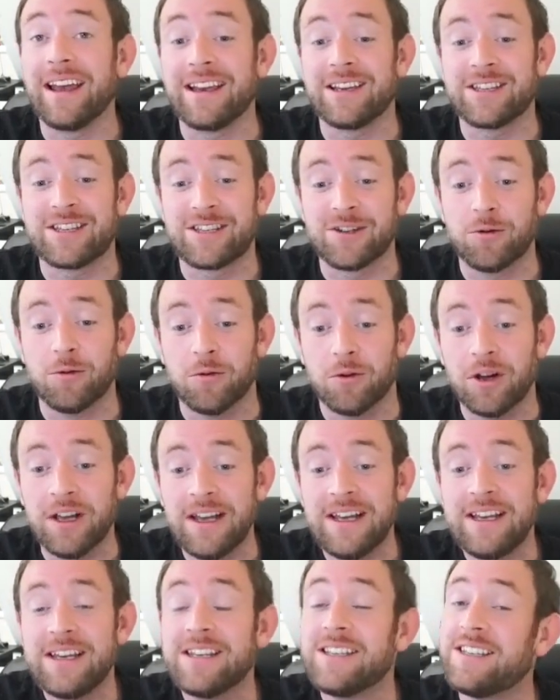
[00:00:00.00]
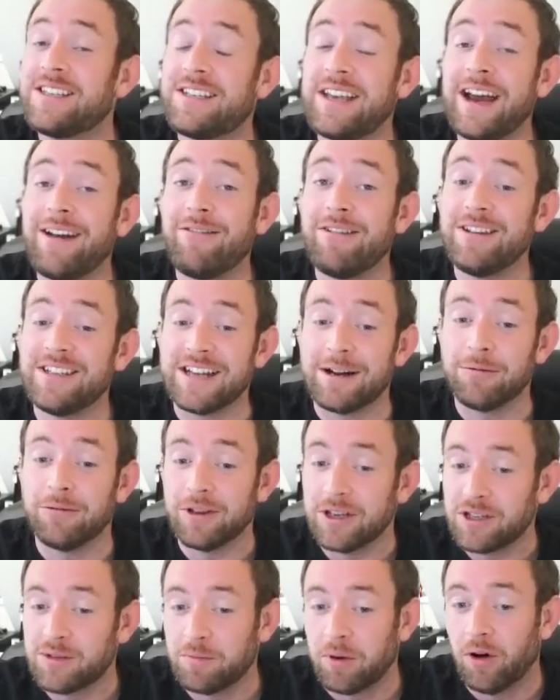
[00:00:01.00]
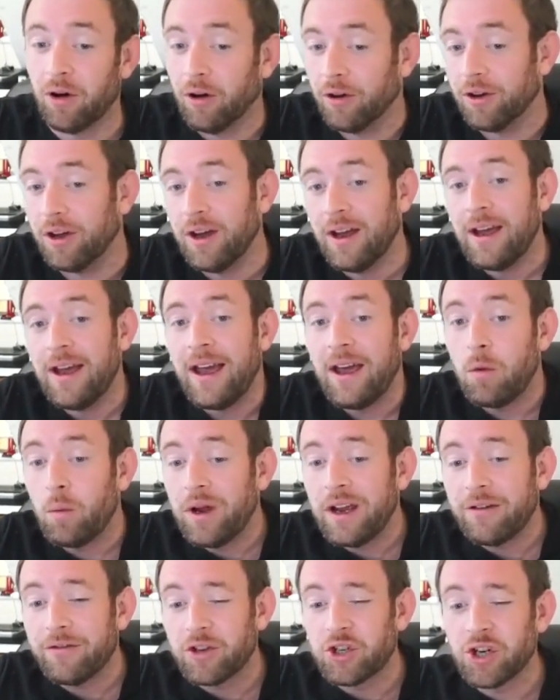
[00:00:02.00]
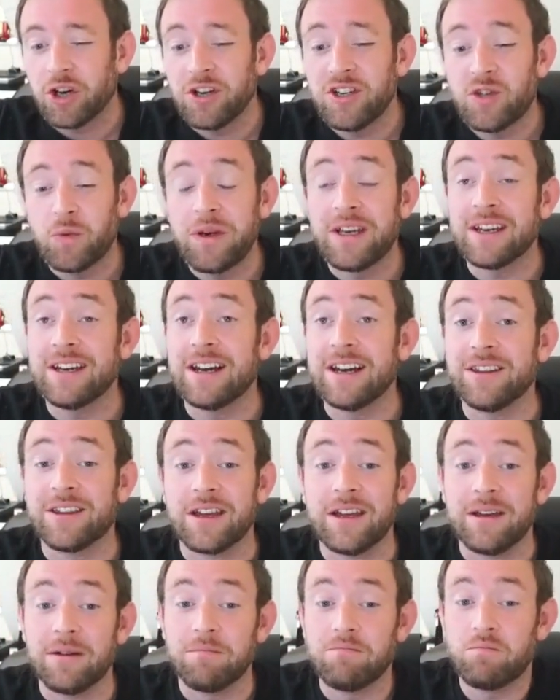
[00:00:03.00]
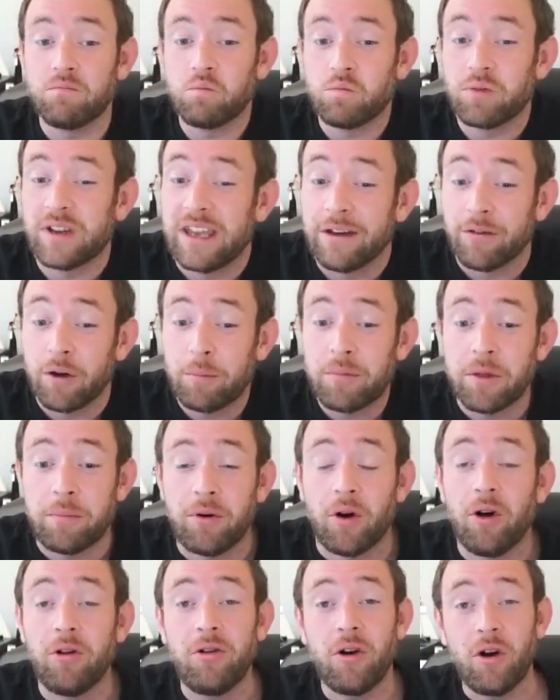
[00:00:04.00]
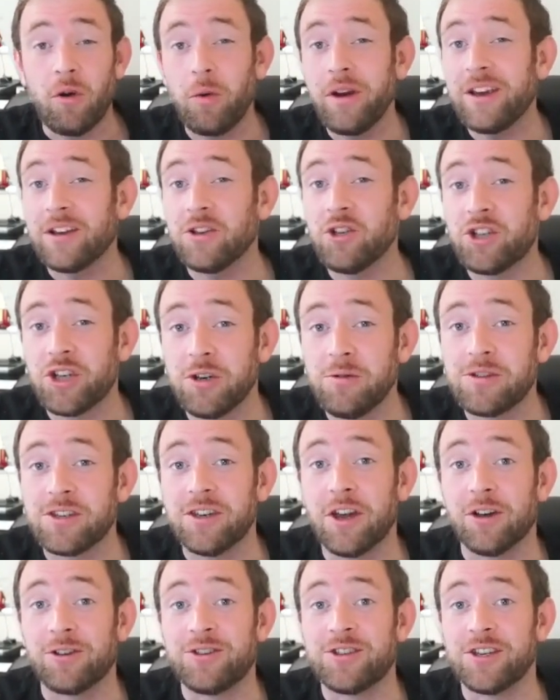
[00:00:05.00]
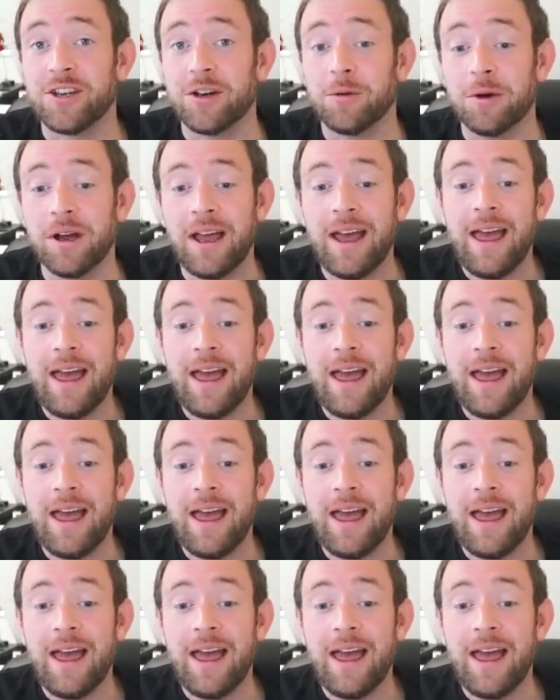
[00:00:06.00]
so, staring down this pawn. And we have a choice, we can either give up the pawn, or we can choose not to.